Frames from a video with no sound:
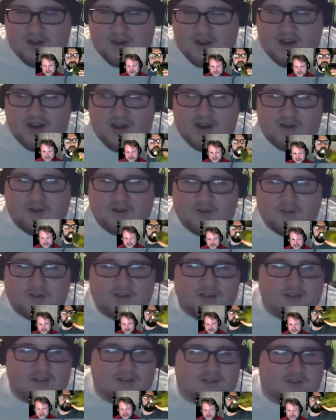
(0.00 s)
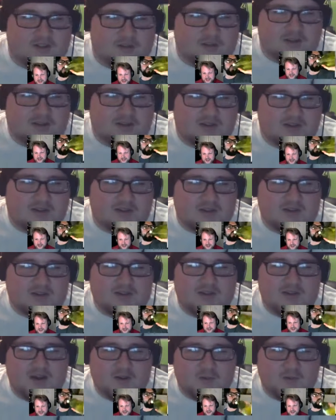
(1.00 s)
I don't think so, because it's
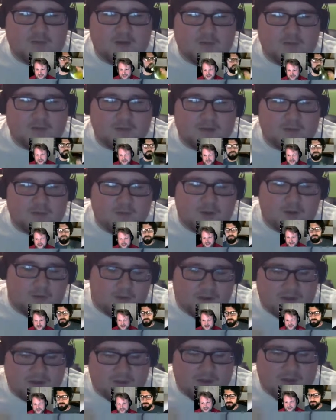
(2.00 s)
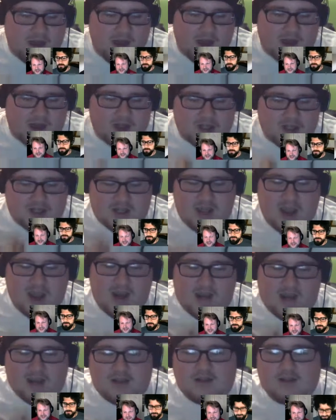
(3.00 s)
not really we really package
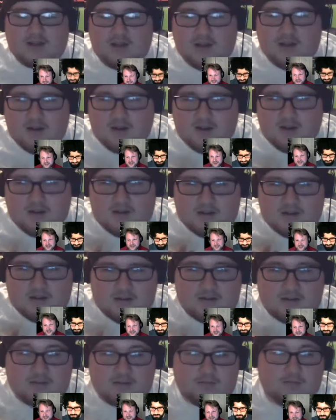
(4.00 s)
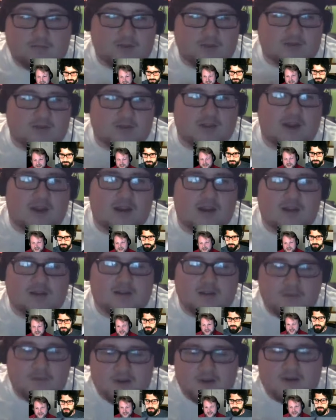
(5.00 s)
KDE KDE
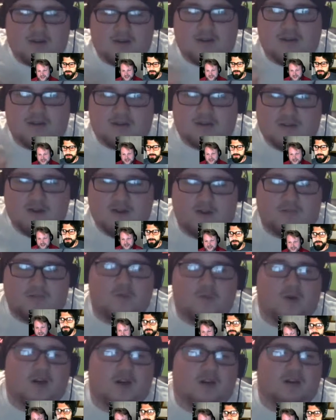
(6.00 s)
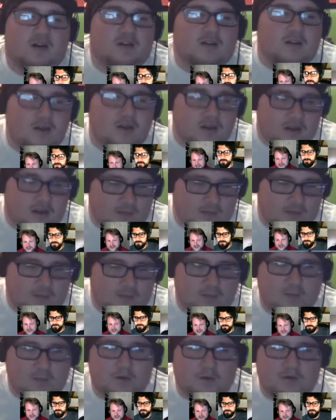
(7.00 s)
community software
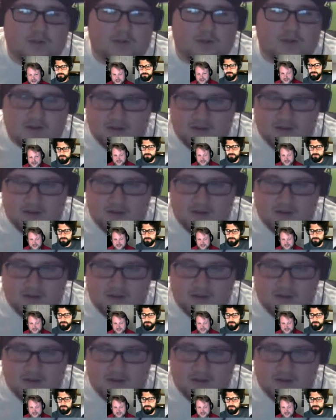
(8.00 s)
more than